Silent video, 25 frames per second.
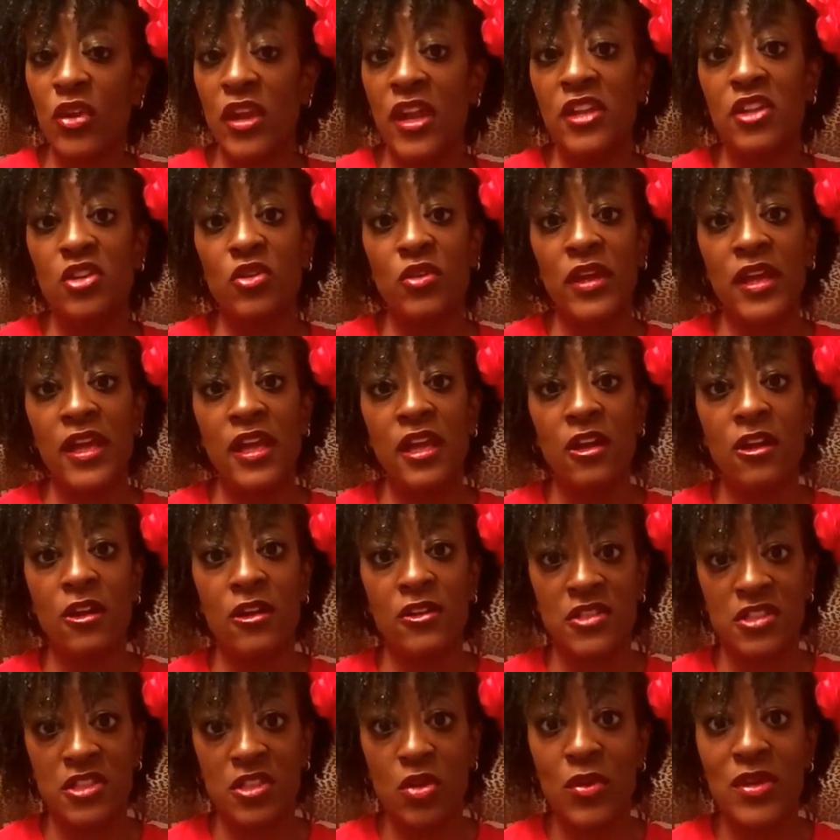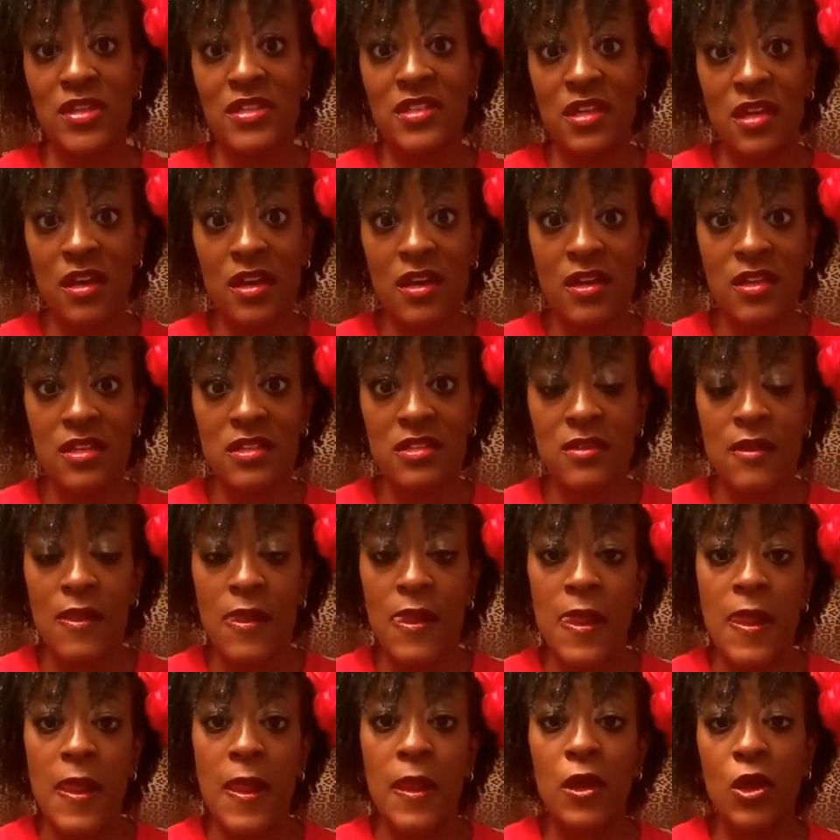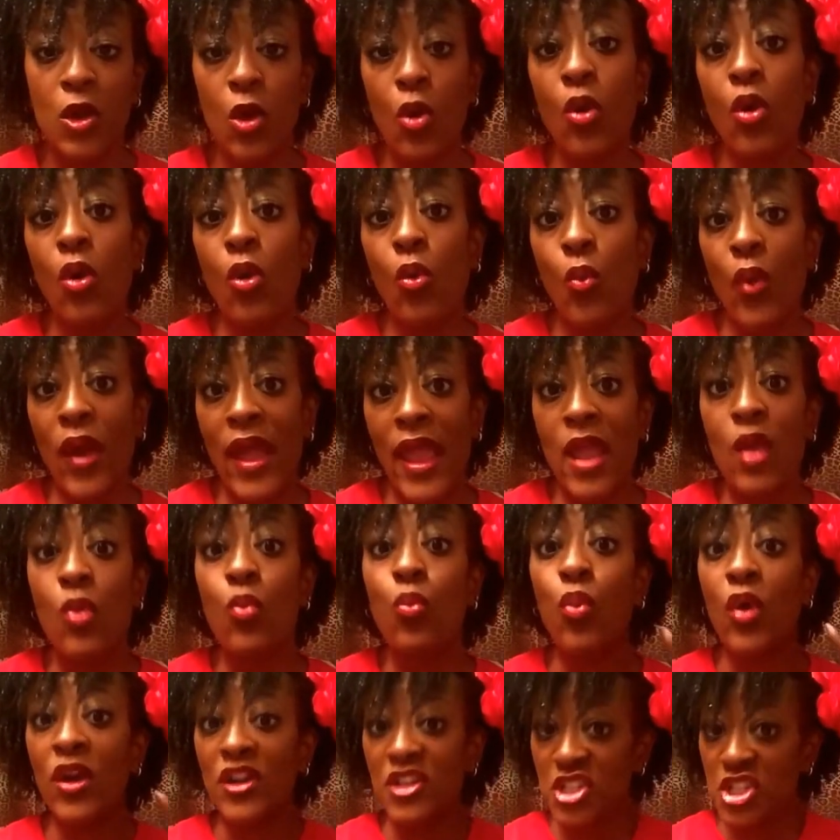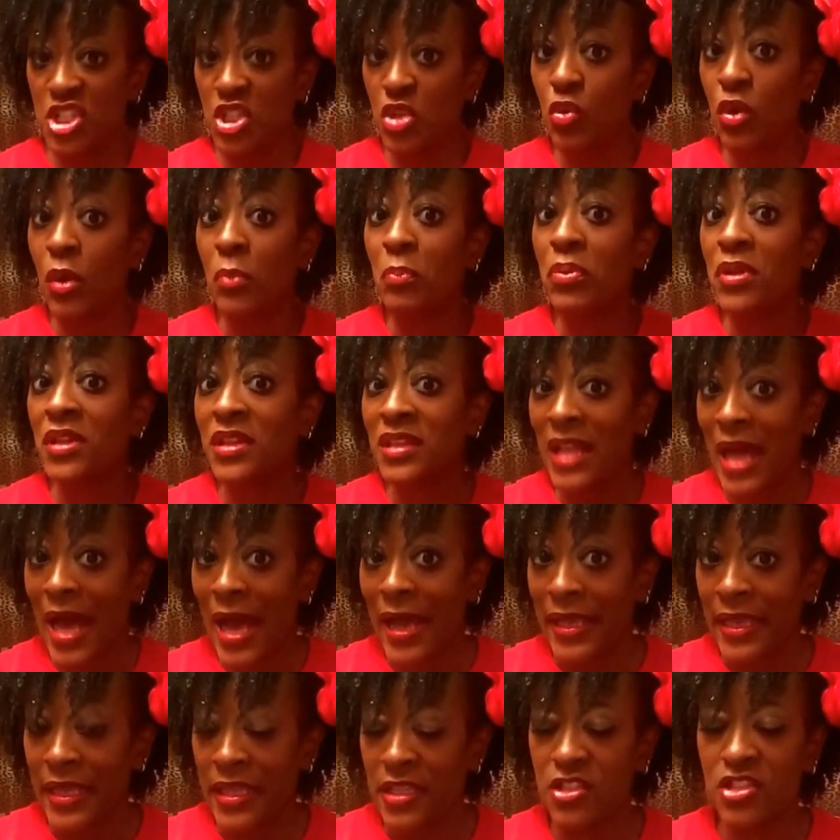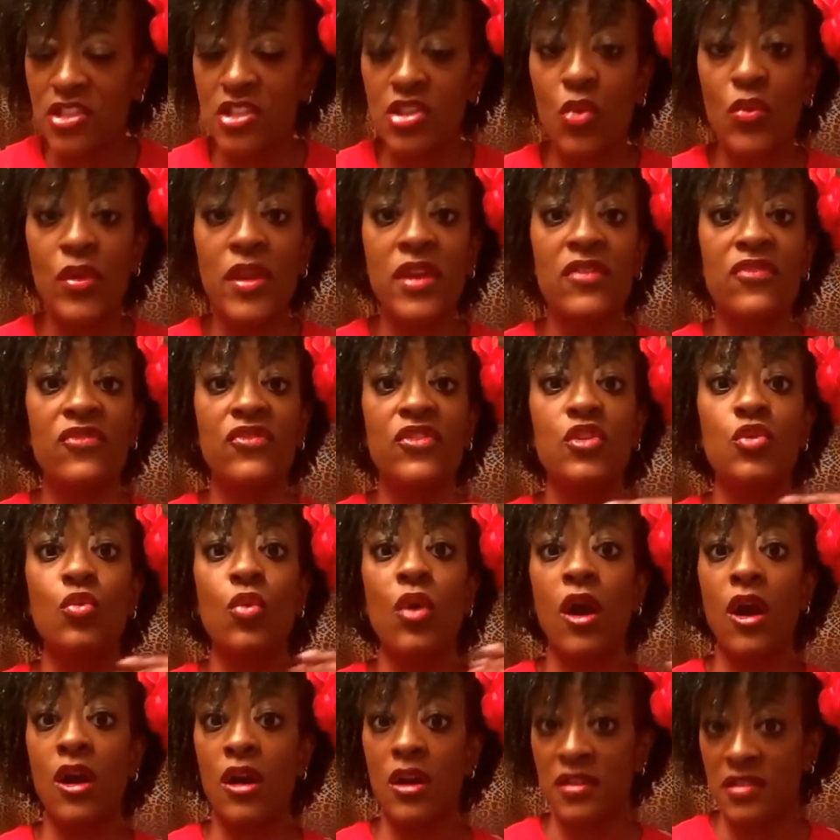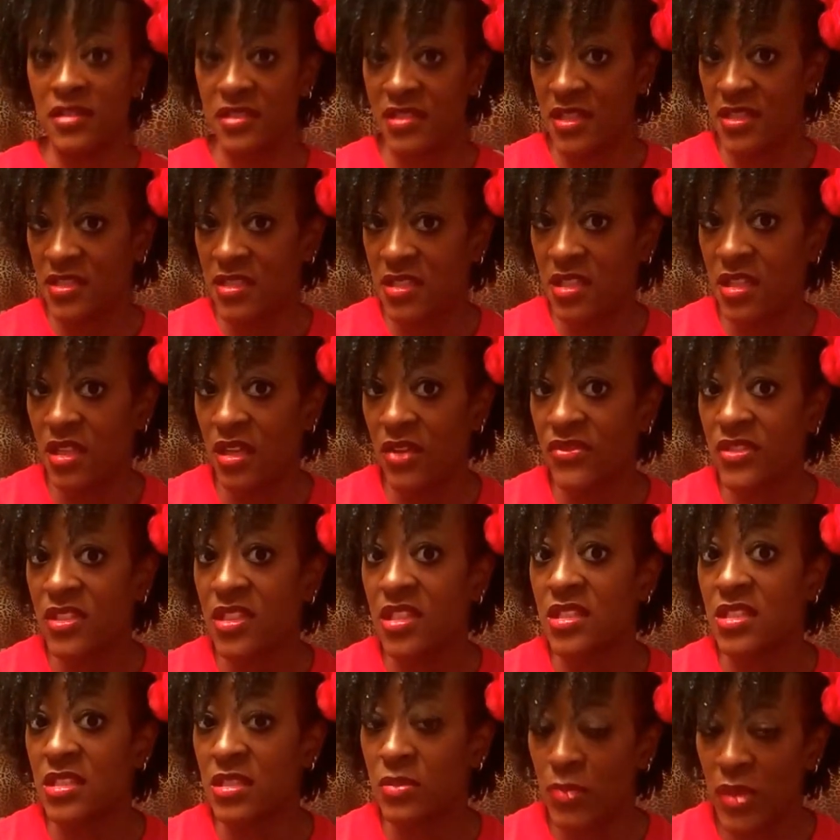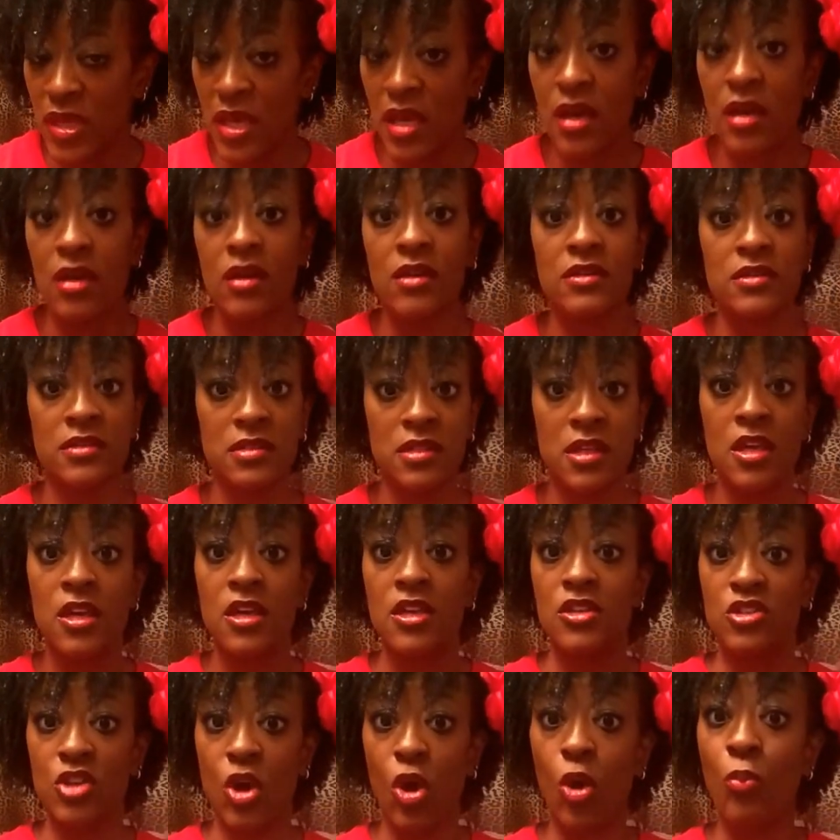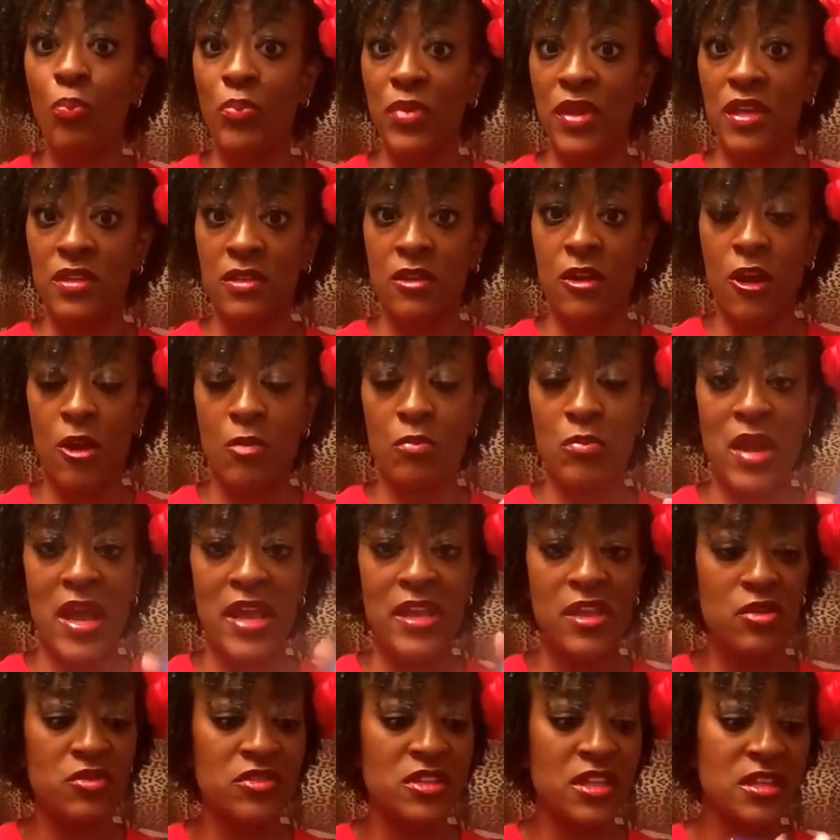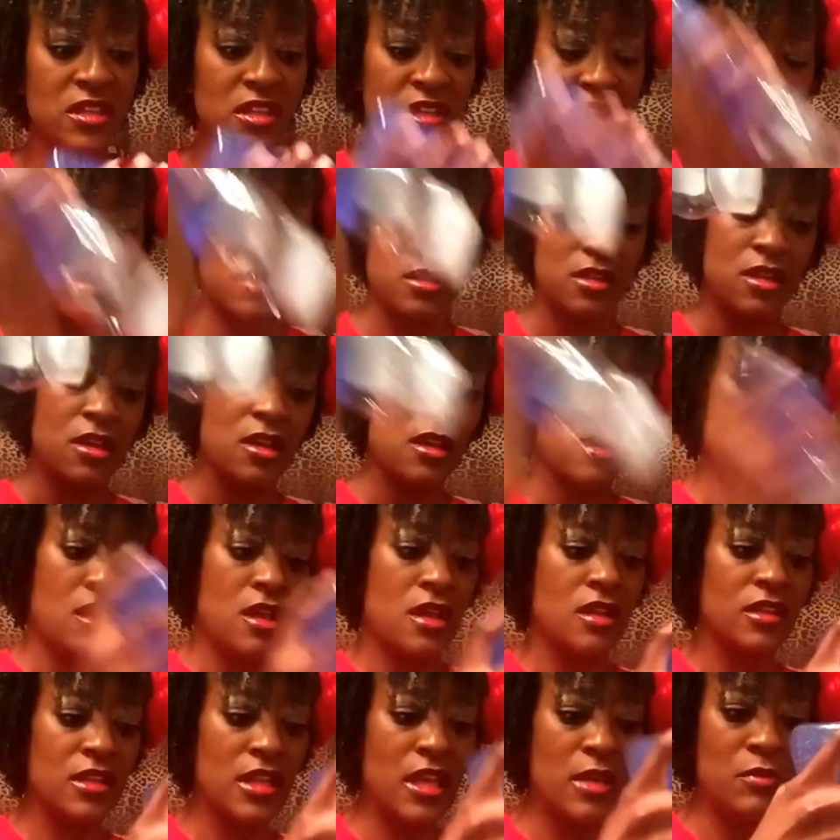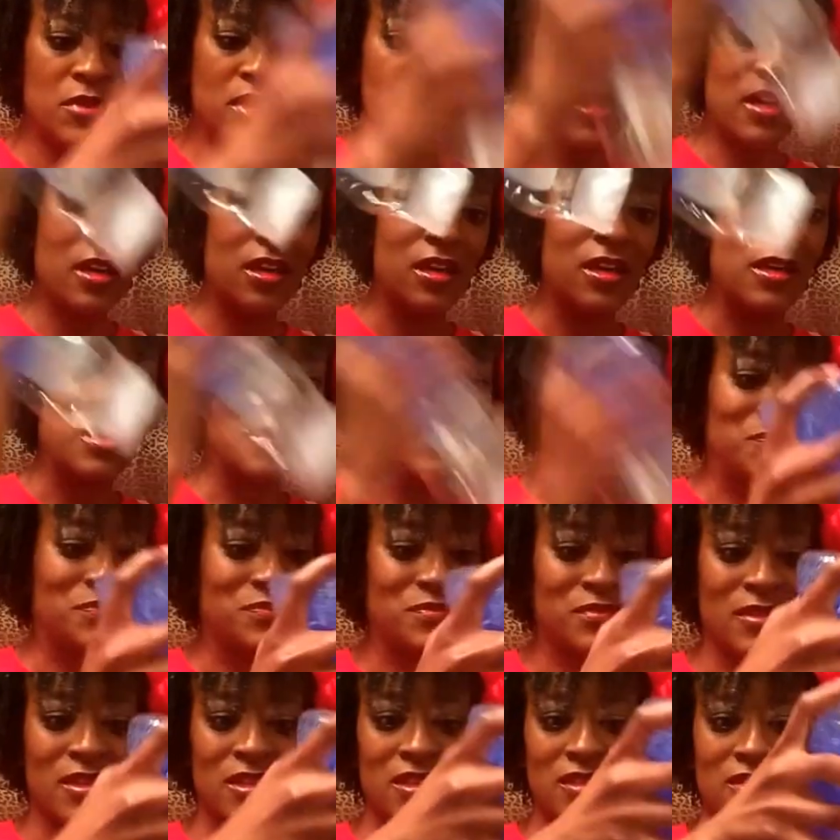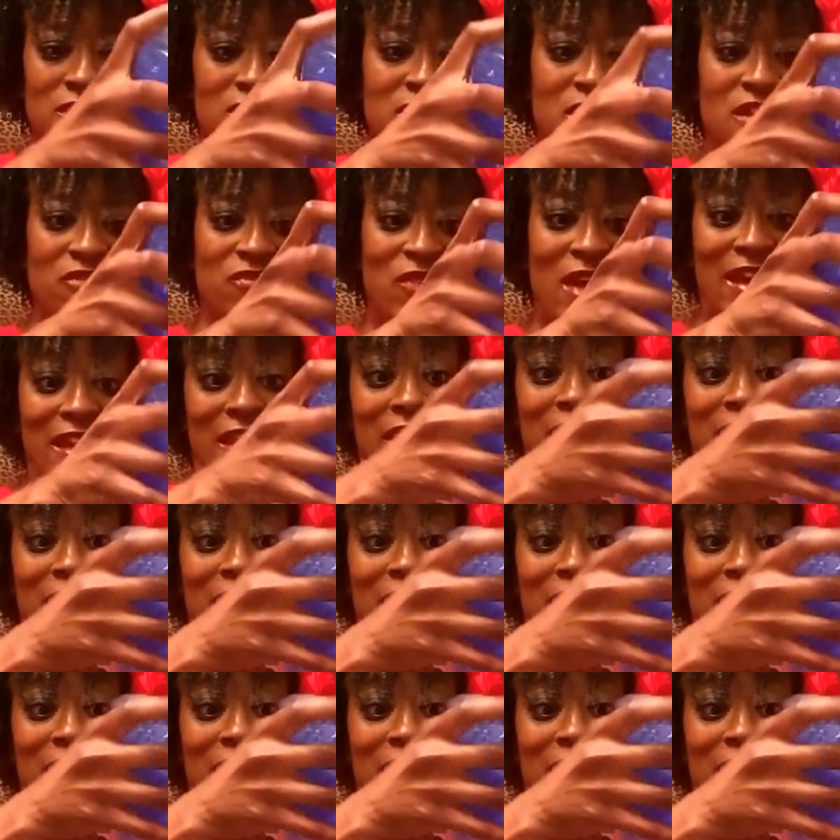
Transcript: in your hair. So it does go away once you apply it. So if you are sensitive to smells, don't be alarmed by using this. Let me um see if I